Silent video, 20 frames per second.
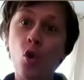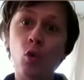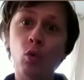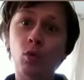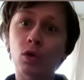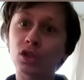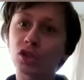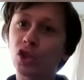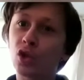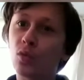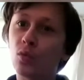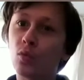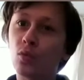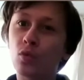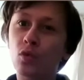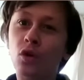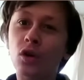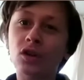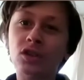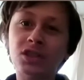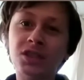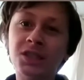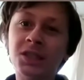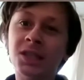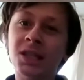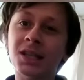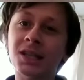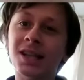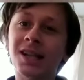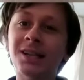was the worst
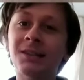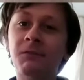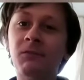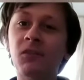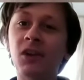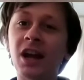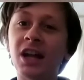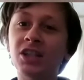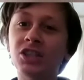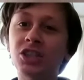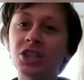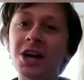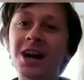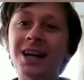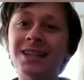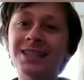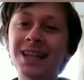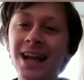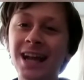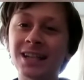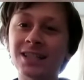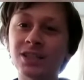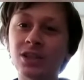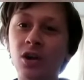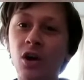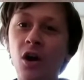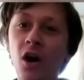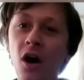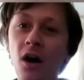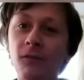that this franchise has
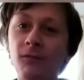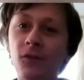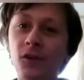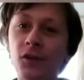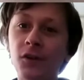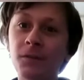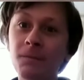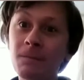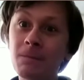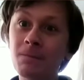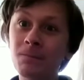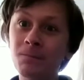to offer,